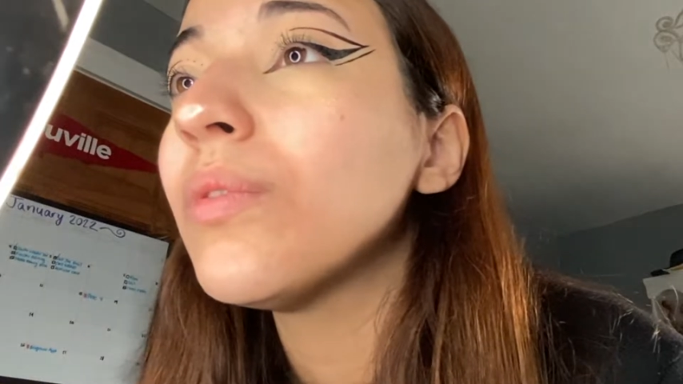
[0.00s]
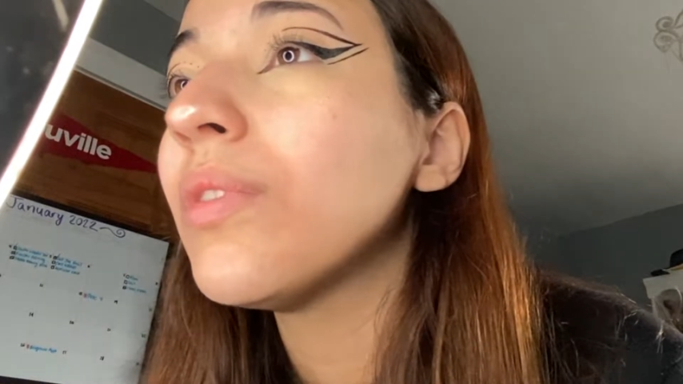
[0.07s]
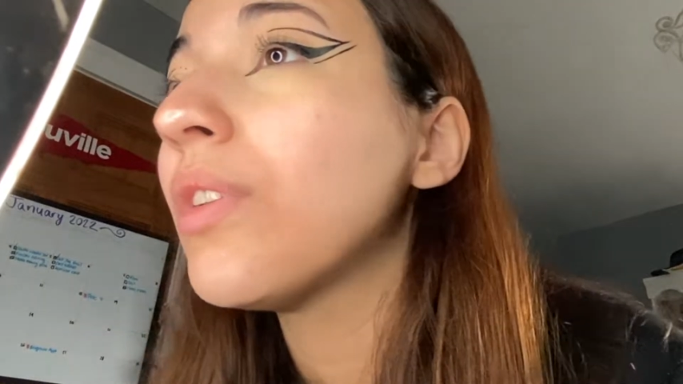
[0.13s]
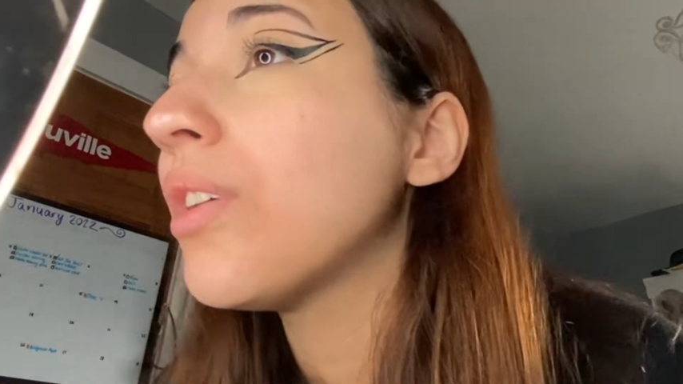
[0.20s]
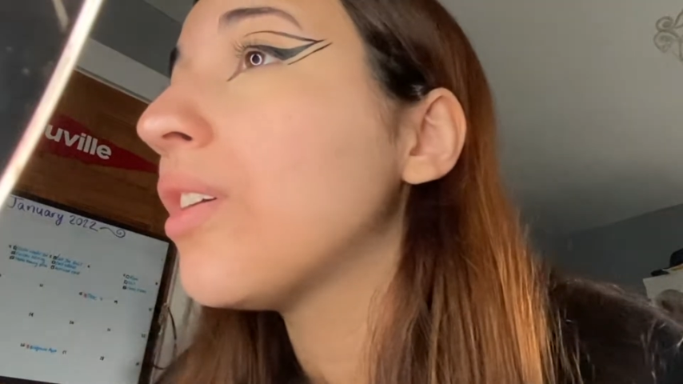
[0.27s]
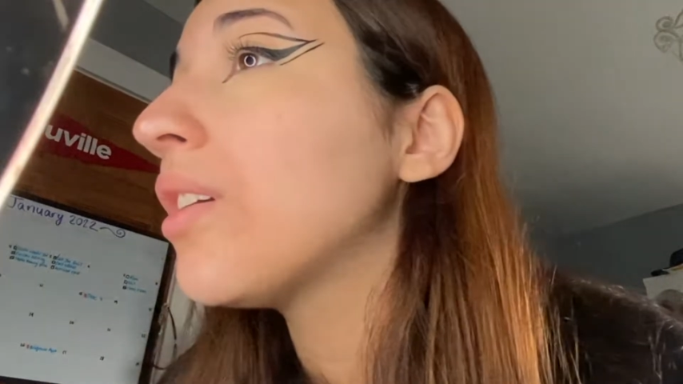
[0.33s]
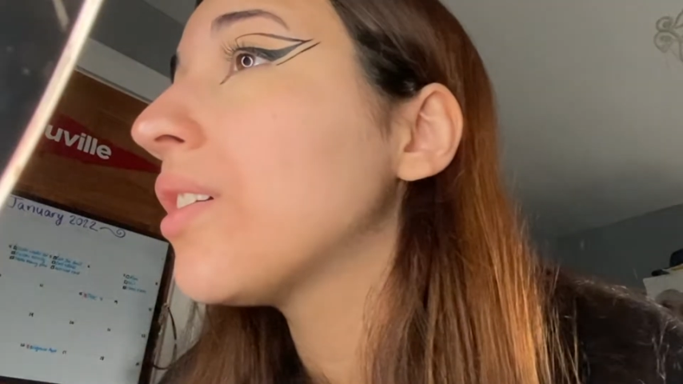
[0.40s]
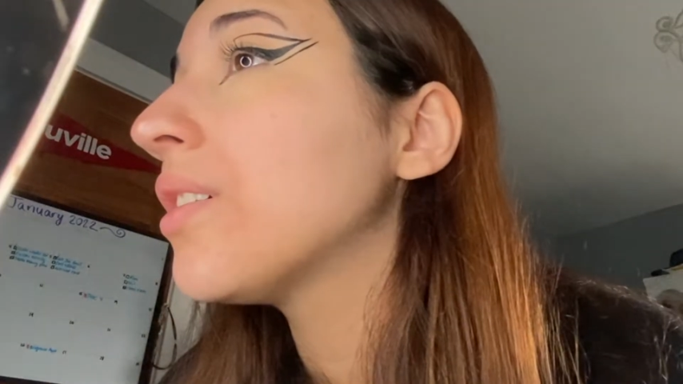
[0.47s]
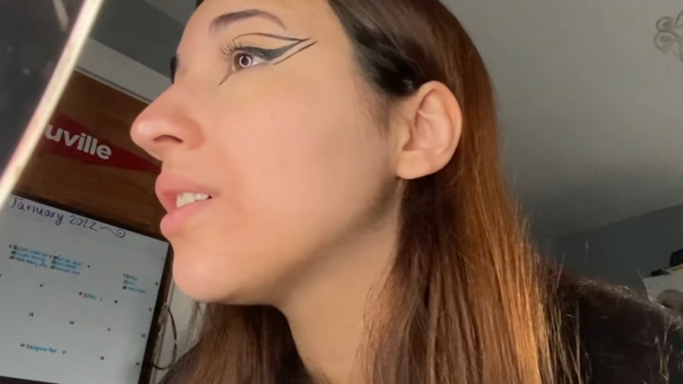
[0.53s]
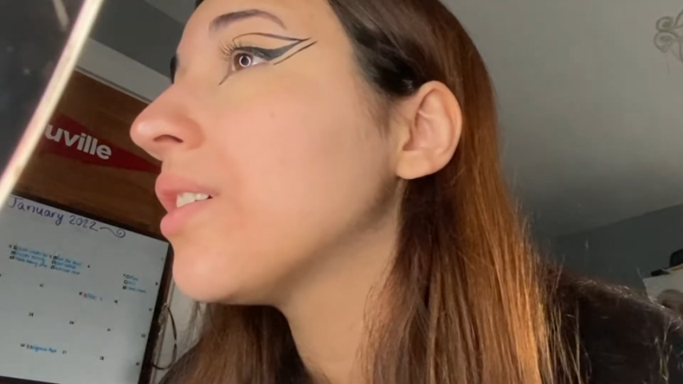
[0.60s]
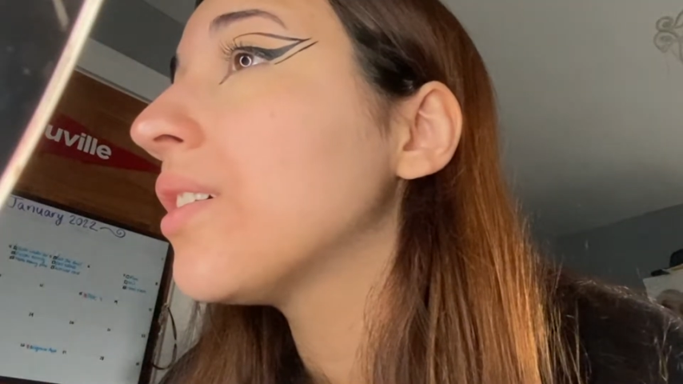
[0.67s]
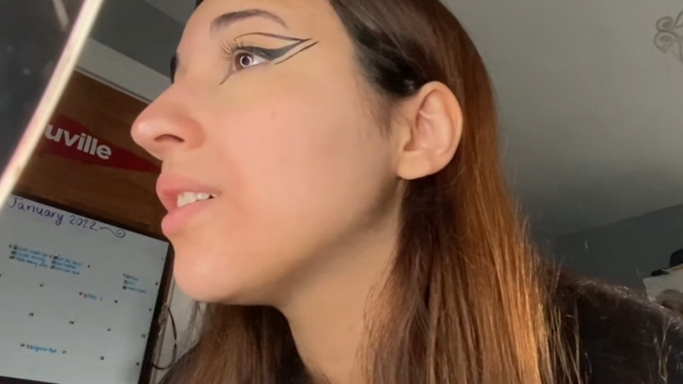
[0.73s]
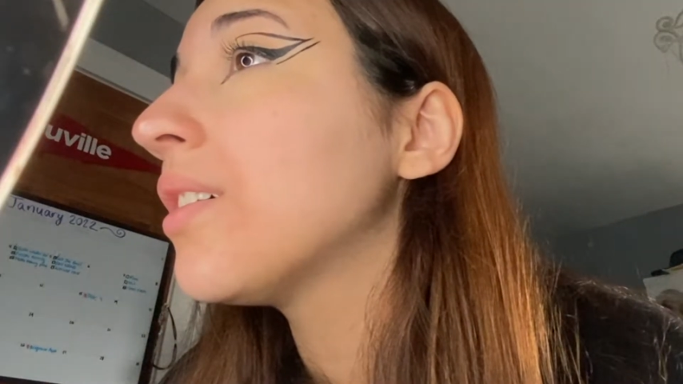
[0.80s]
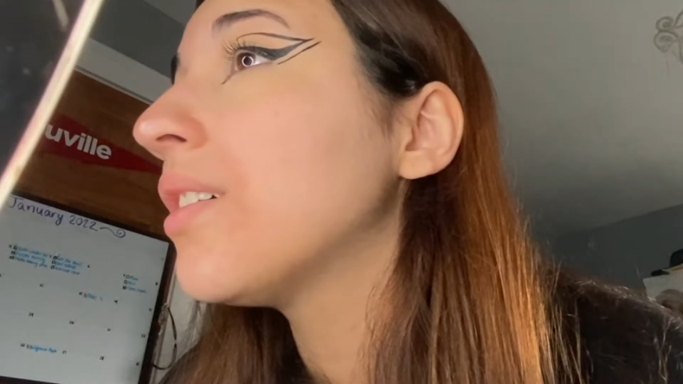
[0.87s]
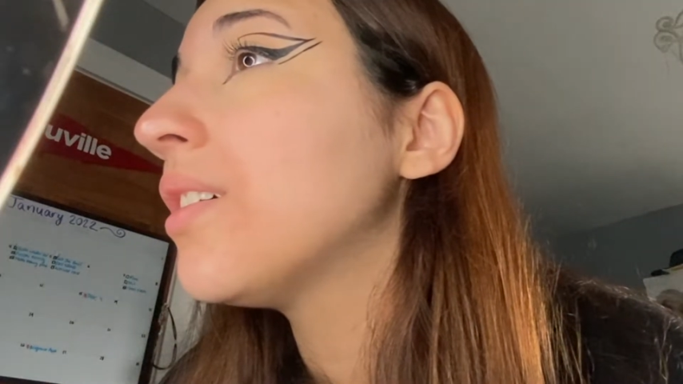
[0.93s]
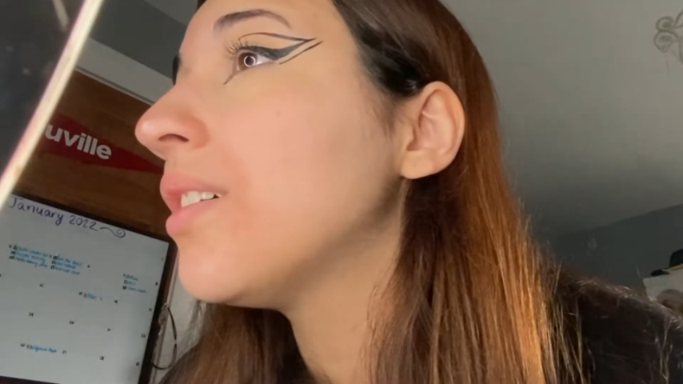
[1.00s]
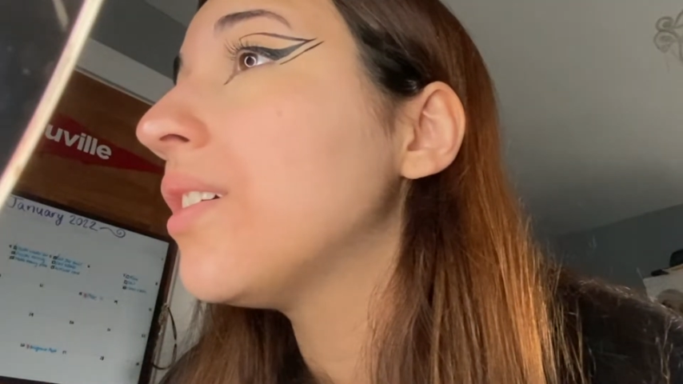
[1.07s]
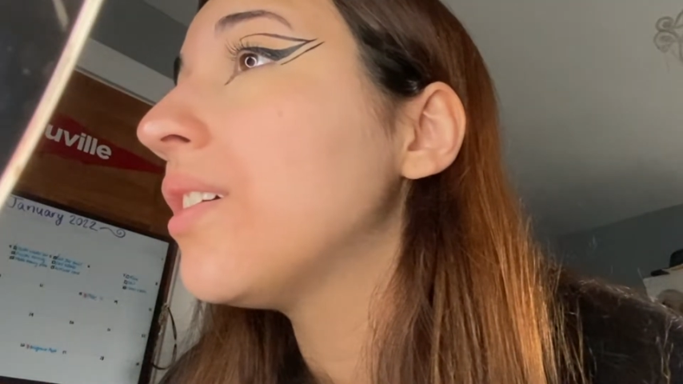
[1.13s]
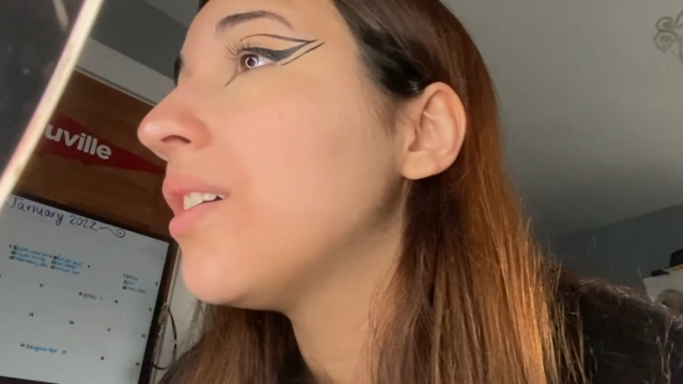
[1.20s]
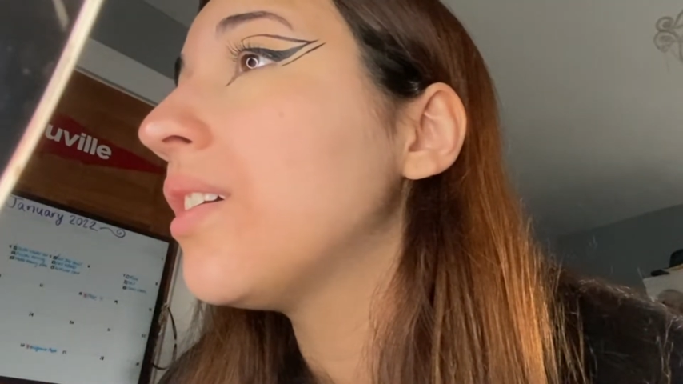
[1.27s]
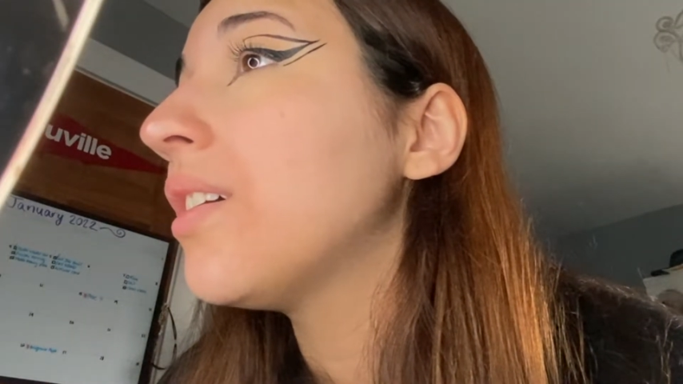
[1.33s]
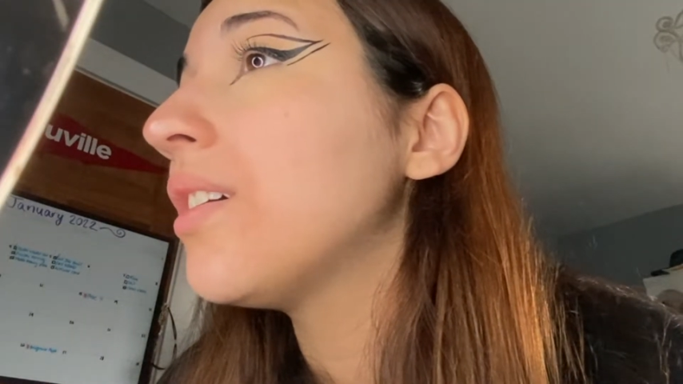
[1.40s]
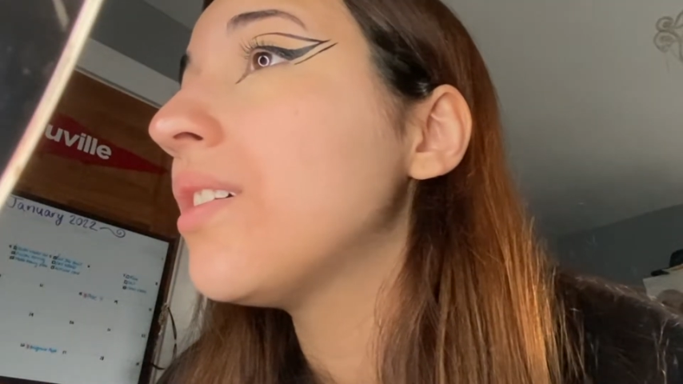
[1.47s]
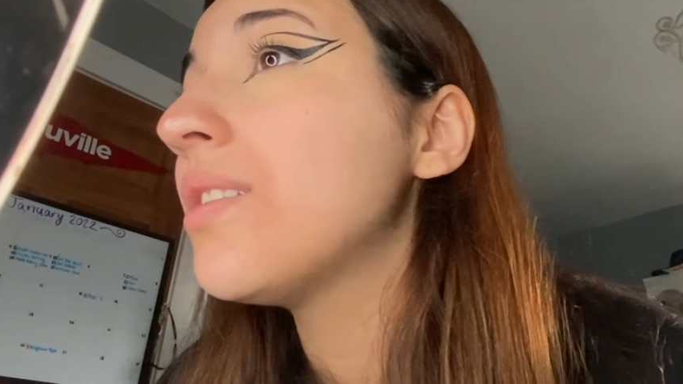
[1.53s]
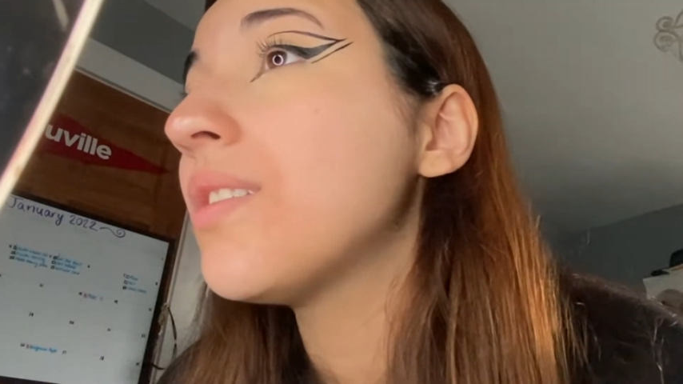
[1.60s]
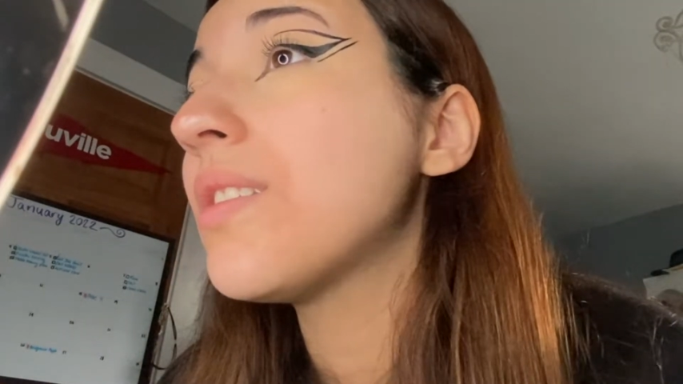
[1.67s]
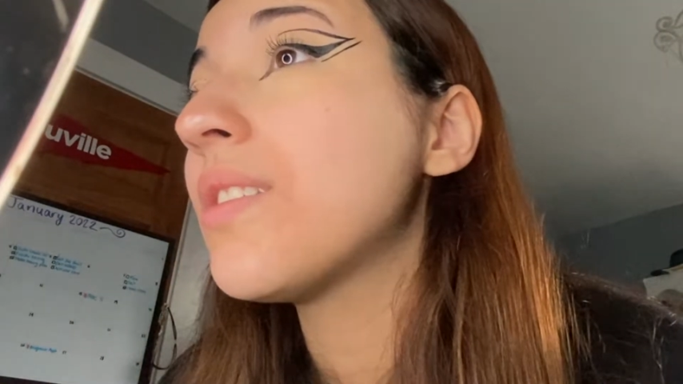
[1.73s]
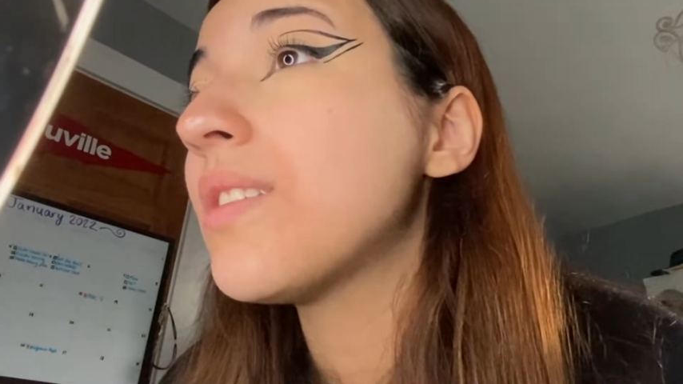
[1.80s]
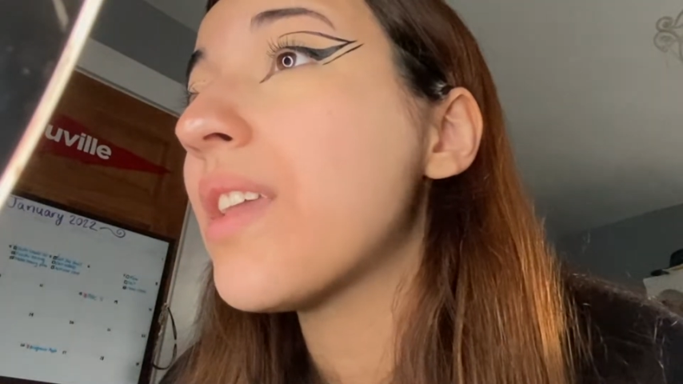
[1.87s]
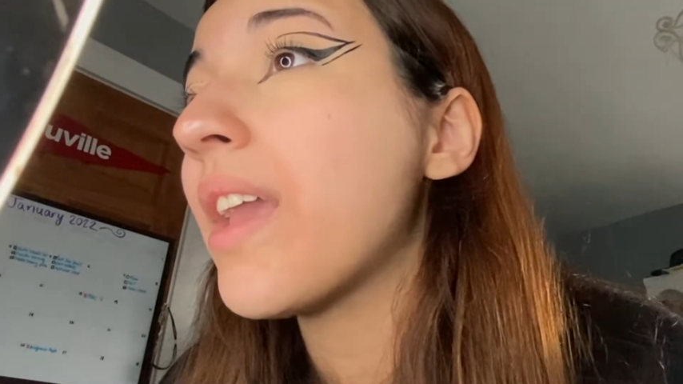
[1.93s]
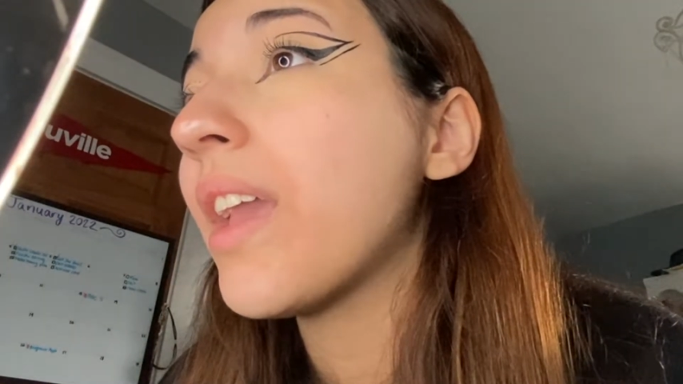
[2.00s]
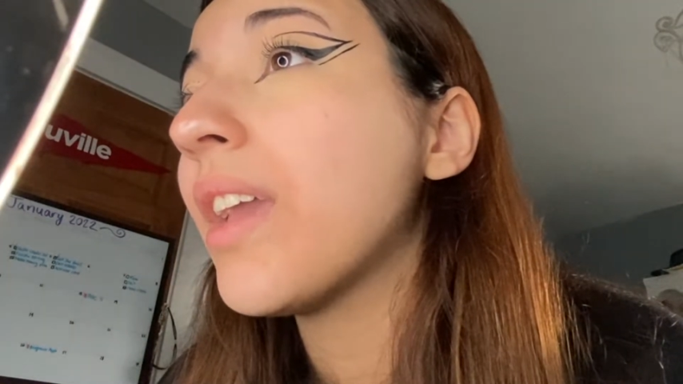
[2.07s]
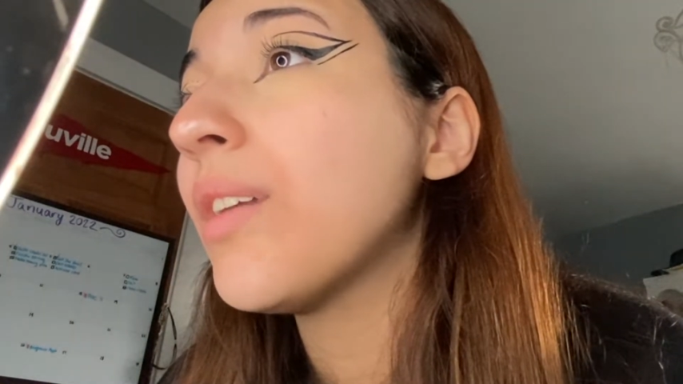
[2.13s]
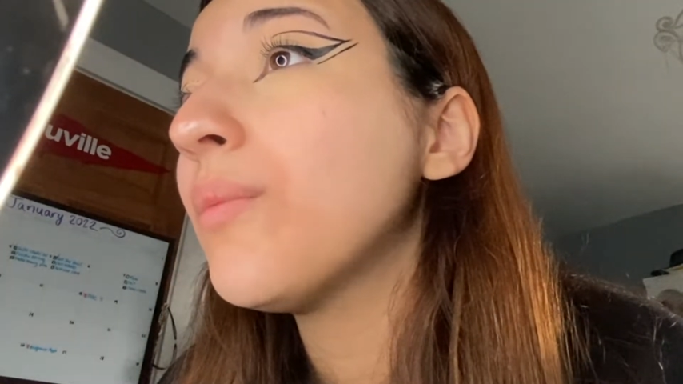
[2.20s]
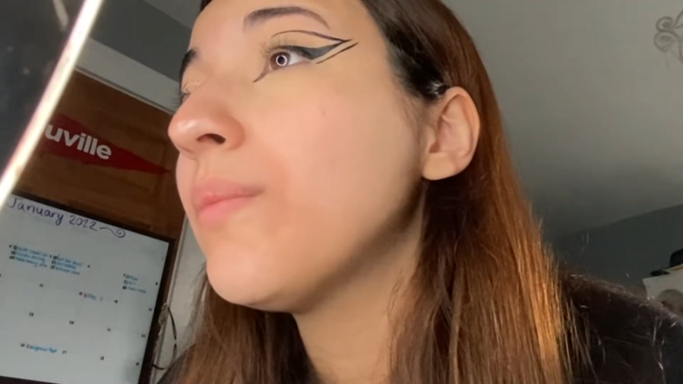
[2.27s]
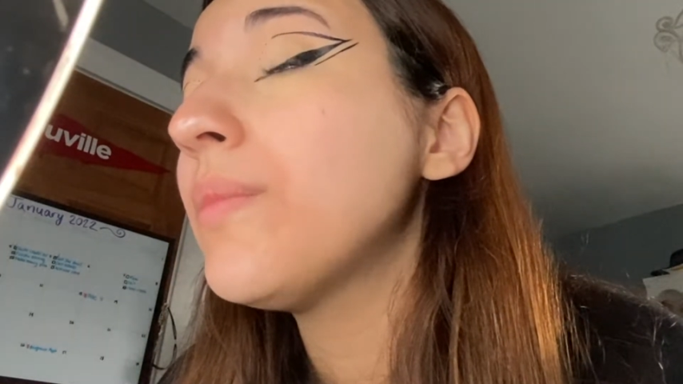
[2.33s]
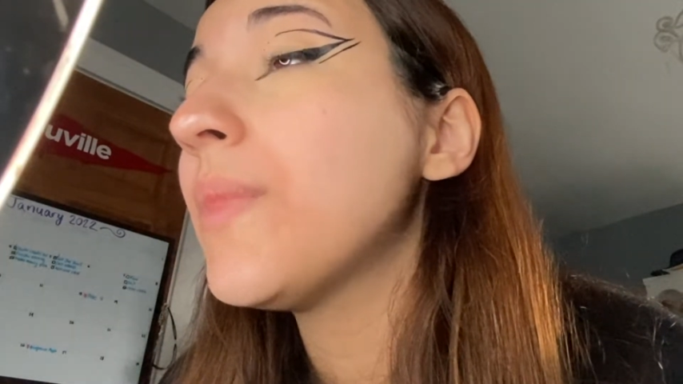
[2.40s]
look the same.